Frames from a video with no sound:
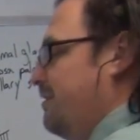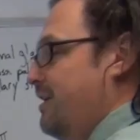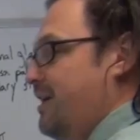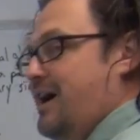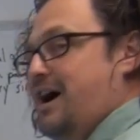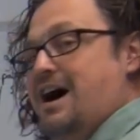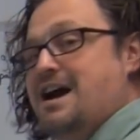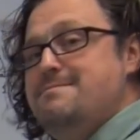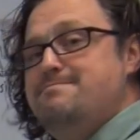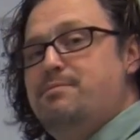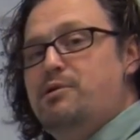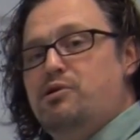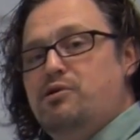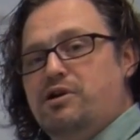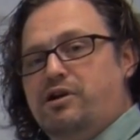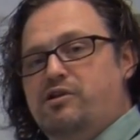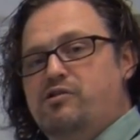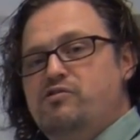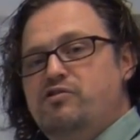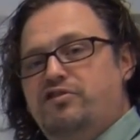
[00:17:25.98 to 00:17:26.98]

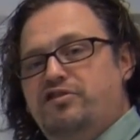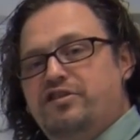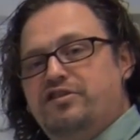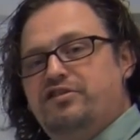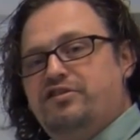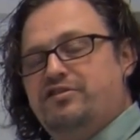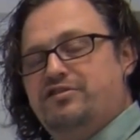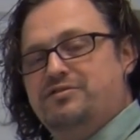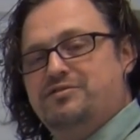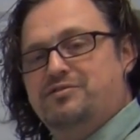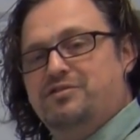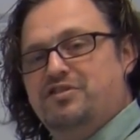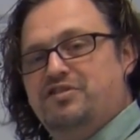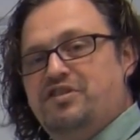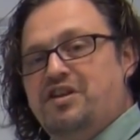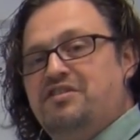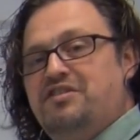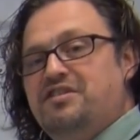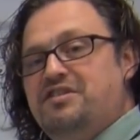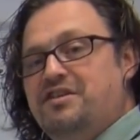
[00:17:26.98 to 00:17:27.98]
hyperacusis, or
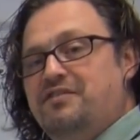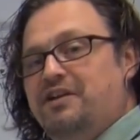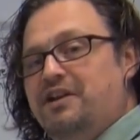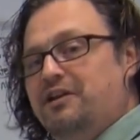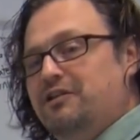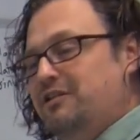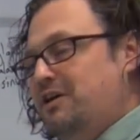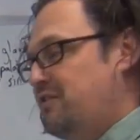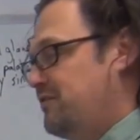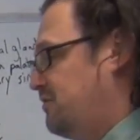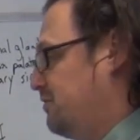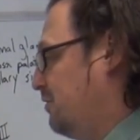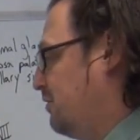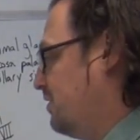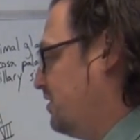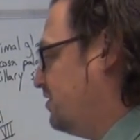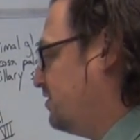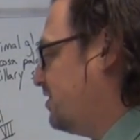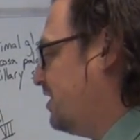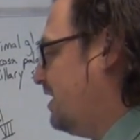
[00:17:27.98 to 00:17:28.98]
sensitivity to loud
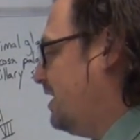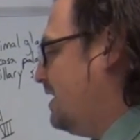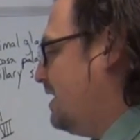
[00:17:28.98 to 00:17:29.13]
noise,